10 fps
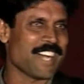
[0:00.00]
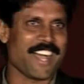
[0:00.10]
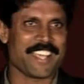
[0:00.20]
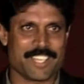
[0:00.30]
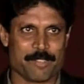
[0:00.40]

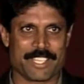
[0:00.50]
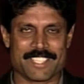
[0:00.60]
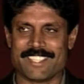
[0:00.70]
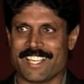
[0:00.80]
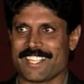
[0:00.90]
I come
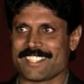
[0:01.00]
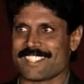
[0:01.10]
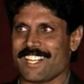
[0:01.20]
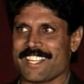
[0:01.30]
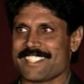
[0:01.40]
in, and
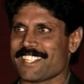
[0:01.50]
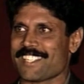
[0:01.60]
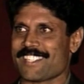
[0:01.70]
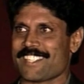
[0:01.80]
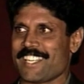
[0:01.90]
I think
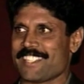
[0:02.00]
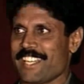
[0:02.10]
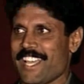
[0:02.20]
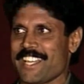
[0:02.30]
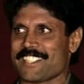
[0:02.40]
in
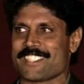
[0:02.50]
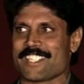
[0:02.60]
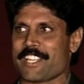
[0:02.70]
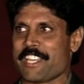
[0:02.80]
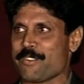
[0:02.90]
the end,
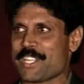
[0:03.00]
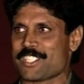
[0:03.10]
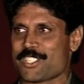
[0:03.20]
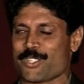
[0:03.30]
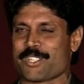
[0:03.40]
the event
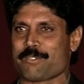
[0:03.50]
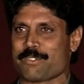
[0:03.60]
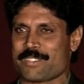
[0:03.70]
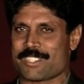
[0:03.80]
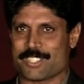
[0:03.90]
took
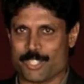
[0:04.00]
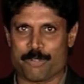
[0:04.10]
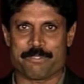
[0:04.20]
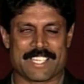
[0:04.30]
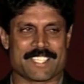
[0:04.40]

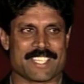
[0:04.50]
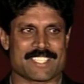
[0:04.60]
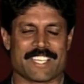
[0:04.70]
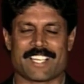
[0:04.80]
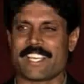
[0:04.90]
so
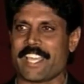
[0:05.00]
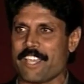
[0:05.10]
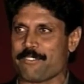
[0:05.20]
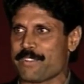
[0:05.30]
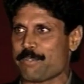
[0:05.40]
fantastically.
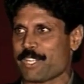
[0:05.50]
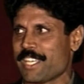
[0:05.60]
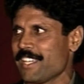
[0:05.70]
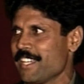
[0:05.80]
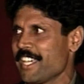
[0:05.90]

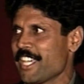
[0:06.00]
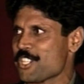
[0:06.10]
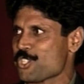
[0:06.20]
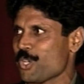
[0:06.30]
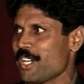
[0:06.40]
Everybody
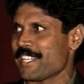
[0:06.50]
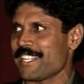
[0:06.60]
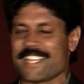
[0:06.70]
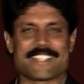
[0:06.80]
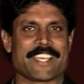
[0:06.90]
enjoyed,
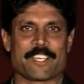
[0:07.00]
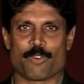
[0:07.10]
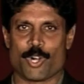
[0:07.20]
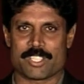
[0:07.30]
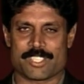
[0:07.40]
and they
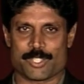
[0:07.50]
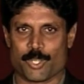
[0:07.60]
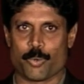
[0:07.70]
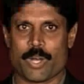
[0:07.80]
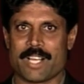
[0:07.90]
involved
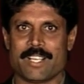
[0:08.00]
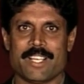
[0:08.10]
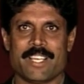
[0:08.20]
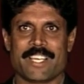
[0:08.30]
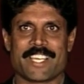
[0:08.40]
so well.
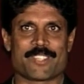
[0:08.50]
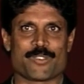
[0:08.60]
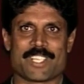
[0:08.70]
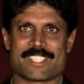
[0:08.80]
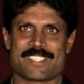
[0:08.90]
It
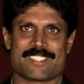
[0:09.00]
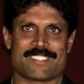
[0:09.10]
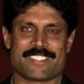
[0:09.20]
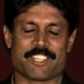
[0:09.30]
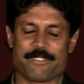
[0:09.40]
was
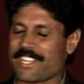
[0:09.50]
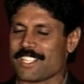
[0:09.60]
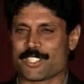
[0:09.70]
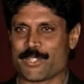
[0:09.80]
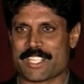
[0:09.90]

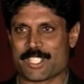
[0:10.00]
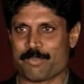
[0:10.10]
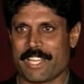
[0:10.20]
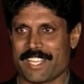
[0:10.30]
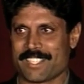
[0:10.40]
difficult to
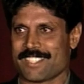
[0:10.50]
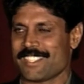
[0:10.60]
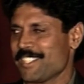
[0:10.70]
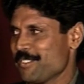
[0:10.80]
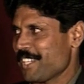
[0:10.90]
explain.
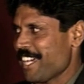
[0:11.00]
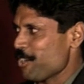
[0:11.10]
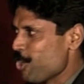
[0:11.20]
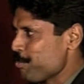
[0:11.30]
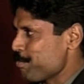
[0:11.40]
But I
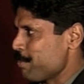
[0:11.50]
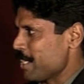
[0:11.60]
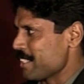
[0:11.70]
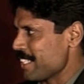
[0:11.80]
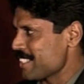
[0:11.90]
hope
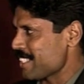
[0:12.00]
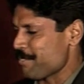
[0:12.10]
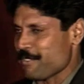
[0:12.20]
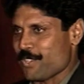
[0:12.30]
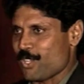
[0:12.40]
these
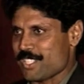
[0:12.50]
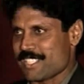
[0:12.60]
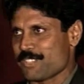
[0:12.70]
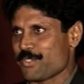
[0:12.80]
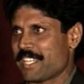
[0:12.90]
type of
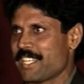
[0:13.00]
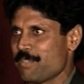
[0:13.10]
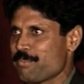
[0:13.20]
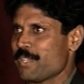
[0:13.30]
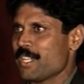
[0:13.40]
causes we
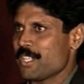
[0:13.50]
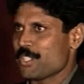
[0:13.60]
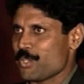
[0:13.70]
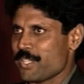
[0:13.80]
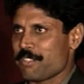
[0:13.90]
keep
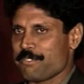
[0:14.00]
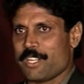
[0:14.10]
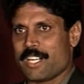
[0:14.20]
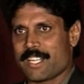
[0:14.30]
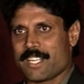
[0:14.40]
doing
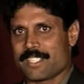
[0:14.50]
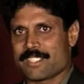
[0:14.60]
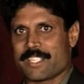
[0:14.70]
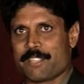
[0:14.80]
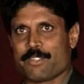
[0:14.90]
for our
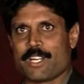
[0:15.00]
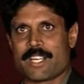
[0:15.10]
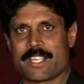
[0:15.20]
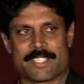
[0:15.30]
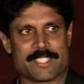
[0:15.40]
country, for
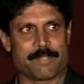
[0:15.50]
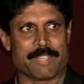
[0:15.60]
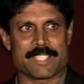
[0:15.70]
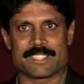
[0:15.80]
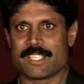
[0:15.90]
our
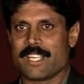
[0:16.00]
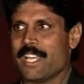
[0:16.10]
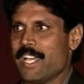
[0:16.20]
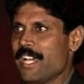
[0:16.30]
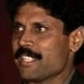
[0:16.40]
countrymen,
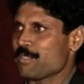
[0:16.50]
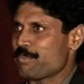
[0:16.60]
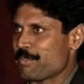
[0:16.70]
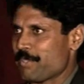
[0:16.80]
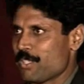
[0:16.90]
and the
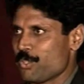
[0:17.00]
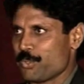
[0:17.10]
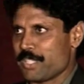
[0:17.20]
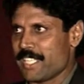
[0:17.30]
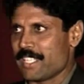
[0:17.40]
people
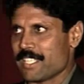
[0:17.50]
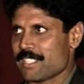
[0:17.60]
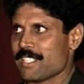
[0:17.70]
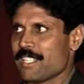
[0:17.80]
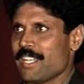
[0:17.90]
who need it,
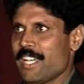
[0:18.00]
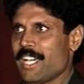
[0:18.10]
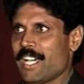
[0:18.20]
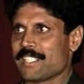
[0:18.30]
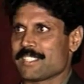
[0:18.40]

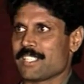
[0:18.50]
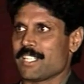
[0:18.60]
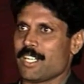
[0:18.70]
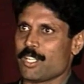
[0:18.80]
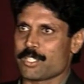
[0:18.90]
and
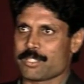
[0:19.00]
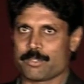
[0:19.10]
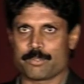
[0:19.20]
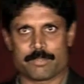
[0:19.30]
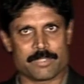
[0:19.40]
our
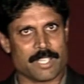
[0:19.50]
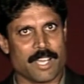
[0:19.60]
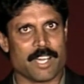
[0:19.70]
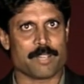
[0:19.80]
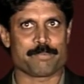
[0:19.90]

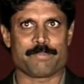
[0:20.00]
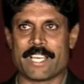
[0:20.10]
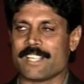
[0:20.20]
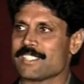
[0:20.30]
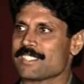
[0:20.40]

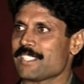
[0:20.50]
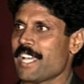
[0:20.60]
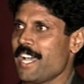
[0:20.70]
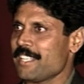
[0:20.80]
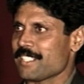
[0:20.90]
players
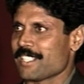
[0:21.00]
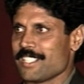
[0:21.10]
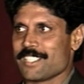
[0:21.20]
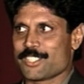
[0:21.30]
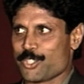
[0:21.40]
and the
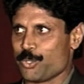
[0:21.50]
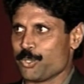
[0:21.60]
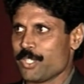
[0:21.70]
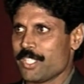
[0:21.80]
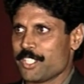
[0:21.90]
girls
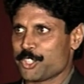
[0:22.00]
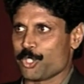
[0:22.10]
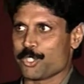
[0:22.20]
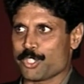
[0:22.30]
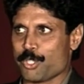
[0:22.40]
who
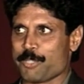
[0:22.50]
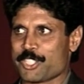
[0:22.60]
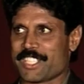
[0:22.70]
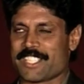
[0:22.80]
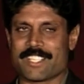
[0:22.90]
shown so
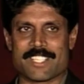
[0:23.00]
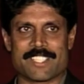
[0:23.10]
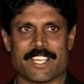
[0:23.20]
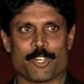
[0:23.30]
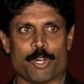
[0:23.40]
much
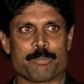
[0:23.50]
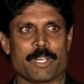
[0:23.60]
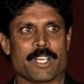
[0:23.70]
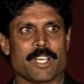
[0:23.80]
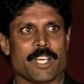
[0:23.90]
interest. I hope
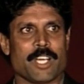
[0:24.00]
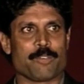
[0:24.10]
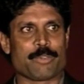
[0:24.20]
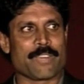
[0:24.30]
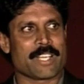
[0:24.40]

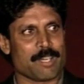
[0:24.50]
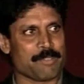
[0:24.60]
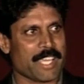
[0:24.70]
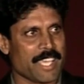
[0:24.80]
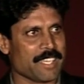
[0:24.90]
we will
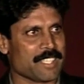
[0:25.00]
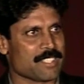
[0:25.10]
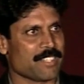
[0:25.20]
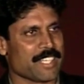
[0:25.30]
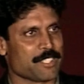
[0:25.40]
come again
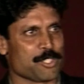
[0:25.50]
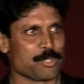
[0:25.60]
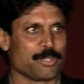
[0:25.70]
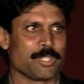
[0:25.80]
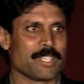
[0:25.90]
and try to
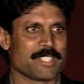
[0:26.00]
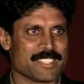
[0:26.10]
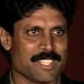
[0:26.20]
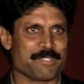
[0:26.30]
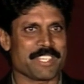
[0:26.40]
do
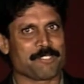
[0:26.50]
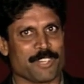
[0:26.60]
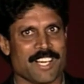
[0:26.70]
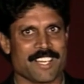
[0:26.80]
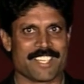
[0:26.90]
something
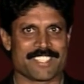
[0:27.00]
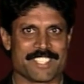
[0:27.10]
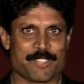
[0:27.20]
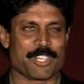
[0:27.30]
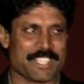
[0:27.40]
for our
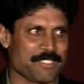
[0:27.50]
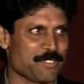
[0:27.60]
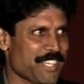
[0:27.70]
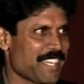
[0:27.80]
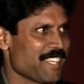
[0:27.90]
country, whatever
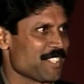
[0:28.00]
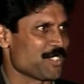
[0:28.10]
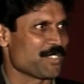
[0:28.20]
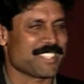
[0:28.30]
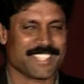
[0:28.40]
we can
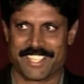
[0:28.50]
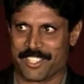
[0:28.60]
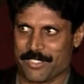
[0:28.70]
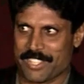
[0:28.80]
do. Thank you